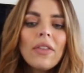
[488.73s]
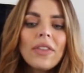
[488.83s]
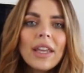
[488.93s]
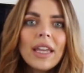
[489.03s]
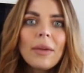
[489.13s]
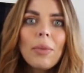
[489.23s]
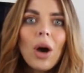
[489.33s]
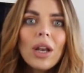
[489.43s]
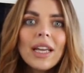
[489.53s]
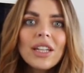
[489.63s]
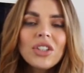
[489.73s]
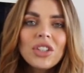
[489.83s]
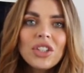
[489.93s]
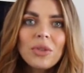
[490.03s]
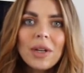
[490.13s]
the polish
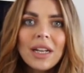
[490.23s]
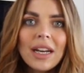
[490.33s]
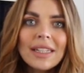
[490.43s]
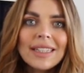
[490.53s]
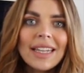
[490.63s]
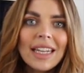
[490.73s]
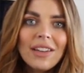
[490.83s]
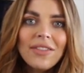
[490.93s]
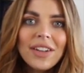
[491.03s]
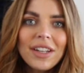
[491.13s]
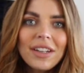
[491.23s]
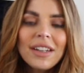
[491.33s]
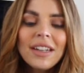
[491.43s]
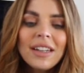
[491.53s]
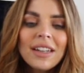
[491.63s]
to a nice, even,